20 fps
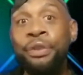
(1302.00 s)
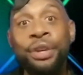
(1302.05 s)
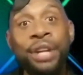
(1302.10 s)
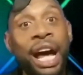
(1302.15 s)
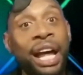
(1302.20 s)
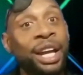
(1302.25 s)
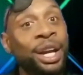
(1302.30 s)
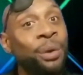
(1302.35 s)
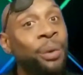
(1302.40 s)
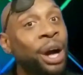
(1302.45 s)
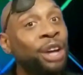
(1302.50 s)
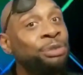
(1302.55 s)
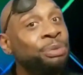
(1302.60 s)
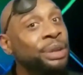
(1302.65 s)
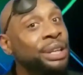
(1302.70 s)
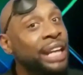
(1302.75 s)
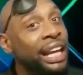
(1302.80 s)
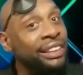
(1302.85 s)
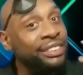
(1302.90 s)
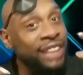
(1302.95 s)
if you're not here to watch
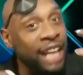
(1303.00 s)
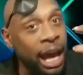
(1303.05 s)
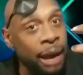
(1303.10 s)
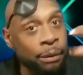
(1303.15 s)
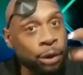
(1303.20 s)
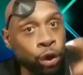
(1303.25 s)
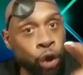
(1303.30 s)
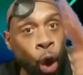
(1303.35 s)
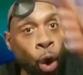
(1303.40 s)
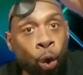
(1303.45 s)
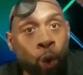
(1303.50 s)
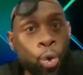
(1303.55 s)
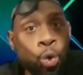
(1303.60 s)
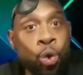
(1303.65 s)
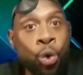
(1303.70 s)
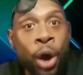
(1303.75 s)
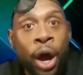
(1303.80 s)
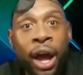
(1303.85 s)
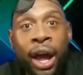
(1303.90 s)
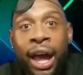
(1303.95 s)
me next time,
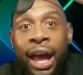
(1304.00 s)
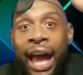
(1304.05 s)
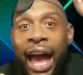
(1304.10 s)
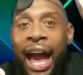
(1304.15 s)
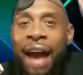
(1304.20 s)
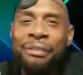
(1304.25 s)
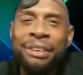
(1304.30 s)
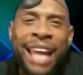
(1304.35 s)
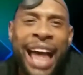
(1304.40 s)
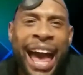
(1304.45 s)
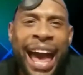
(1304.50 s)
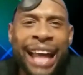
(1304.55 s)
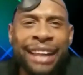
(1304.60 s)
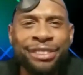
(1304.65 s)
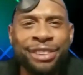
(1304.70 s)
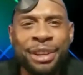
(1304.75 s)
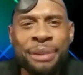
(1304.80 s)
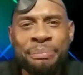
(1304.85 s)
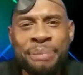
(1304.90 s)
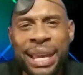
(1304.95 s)
you have lied
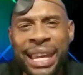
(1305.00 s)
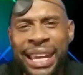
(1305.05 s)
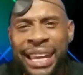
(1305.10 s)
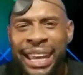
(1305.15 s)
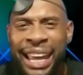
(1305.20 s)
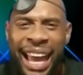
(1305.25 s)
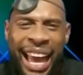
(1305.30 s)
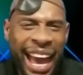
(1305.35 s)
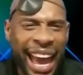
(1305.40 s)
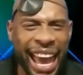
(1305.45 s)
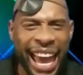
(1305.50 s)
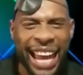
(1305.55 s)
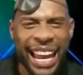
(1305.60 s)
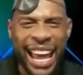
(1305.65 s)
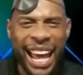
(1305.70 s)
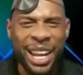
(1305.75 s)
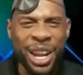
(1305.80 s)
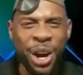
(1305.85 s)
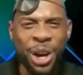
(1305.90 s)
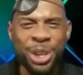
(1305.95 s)
to me. And
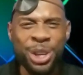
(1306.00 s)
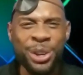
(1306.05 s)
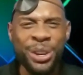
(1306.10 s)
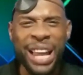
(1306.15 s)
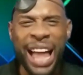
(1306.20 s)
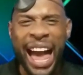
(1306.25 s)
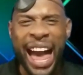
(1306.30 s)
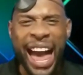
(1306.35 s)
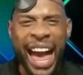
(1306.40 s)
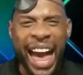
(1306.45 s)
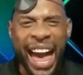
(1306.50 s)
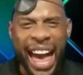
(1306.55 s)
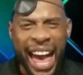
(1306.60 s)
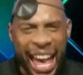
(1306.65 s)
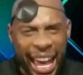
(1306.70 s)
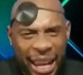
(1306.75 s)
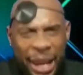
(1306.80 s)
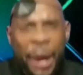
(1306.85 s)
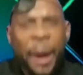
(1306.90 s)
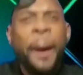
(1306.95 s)
I know you
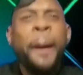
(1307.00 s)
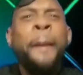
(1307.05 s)
lied.